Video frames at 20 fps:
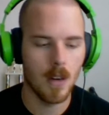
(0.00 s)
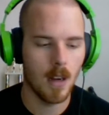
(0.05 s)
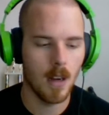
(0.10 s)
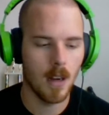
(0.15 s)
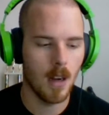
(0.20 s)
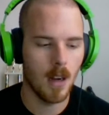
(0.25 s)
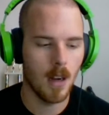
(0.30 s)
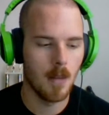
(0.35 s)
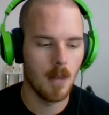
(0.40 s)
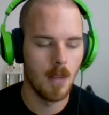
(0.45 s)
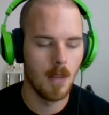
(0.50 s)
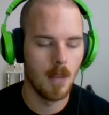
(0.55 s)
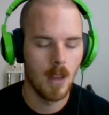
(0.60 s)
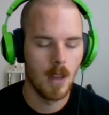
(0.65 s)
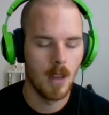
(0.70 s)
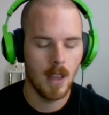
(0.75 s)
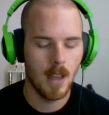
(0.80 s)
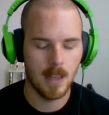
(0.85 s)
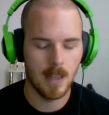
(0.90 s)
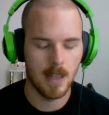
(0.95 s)
And
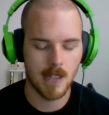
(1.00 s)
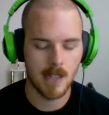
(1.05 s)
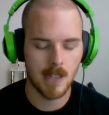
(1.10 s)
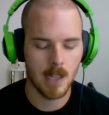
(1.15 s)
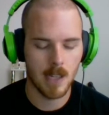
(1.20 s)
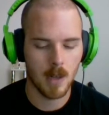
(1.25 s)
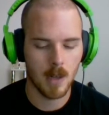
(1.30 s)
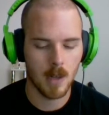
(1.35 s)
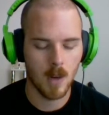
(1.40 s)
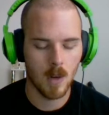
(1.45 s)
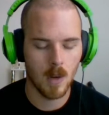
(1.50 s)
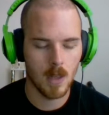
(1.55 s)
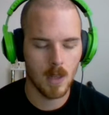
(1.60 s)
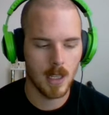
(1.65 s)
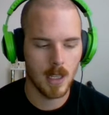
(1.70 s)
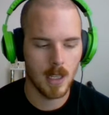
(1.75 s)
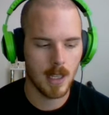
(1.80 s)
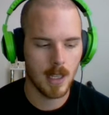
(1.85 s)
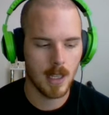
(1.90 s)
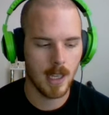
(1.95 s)
I was trying to record,
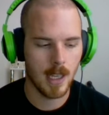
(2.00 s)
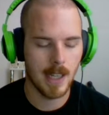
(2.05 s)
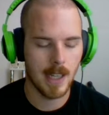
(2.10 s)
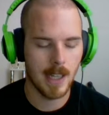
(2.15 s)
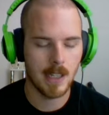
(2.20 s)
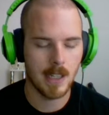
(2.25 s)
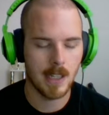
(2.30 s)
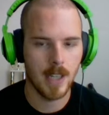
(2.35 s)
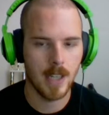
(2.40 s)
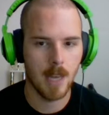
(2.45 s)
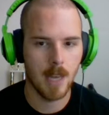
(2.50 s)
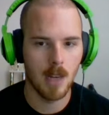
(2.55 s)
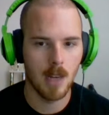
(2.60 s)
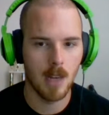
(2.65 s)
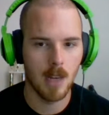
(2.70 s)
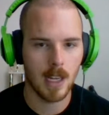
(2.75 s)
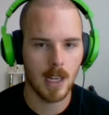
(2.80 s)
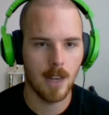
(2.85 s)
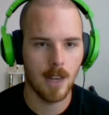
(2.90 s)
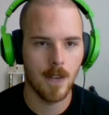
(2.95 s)
I think yesterday, but
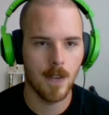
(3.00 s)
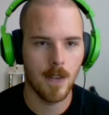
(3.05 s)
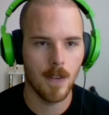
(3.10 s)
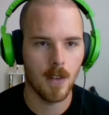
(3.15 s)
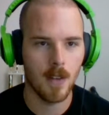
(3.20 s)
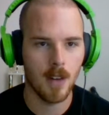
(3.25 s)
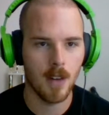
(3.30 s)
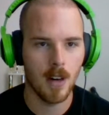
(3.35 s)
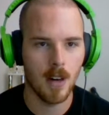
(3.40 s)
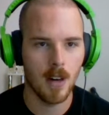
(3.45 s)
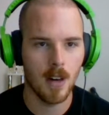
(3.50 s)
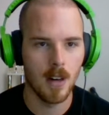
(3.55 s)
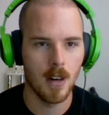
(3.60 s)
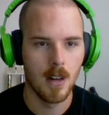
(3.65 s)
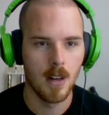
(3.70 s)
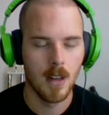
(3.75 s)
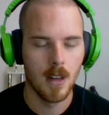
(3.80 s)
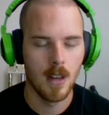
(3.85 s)
I got a phone call